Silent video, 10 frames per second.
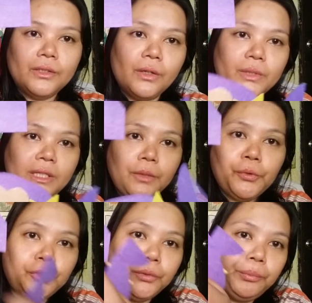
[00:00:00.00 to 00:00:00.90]
So I was
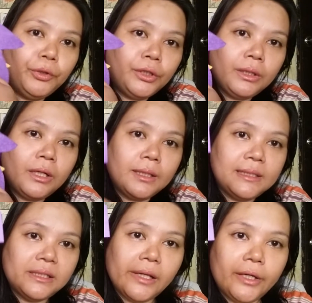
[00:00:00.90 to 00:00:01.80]
able to put the
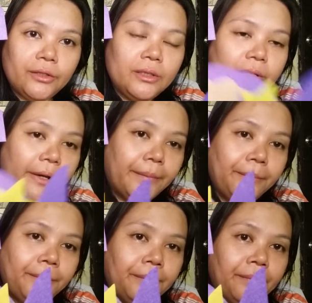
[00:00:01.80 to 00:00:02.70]
design on them,